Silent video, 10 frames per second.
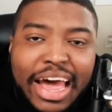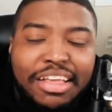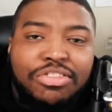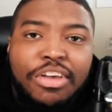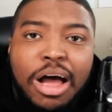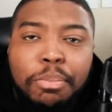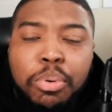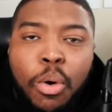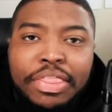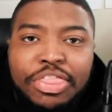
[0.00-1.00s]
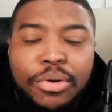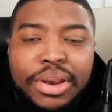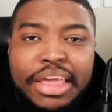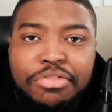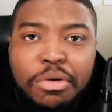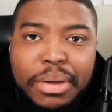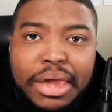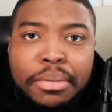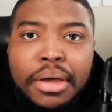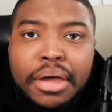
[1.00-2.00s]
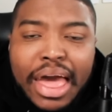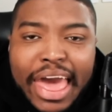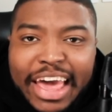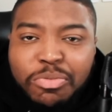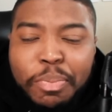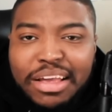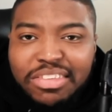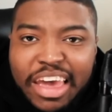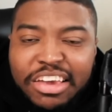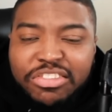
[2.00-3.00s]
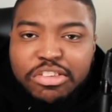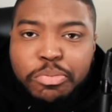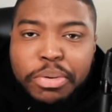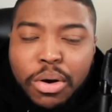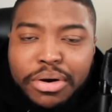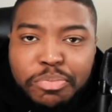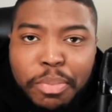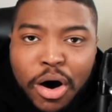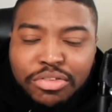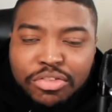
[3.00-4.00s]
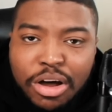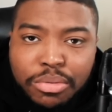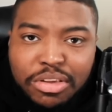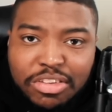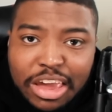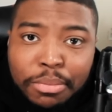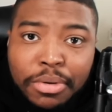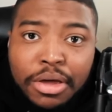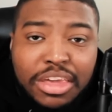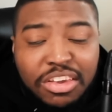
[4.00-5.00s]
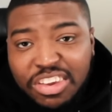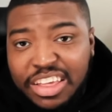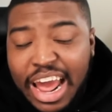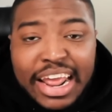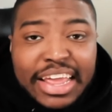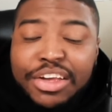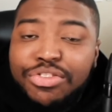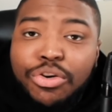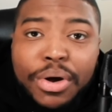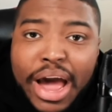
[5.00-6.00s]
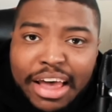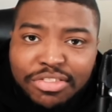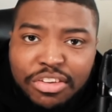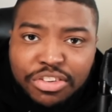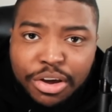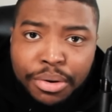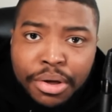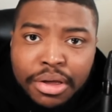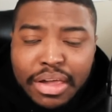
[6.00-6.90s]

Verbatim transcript: At some point, there needs to be expectations put on this Boston Celtics team. You see, they didn't get 2 guys this year.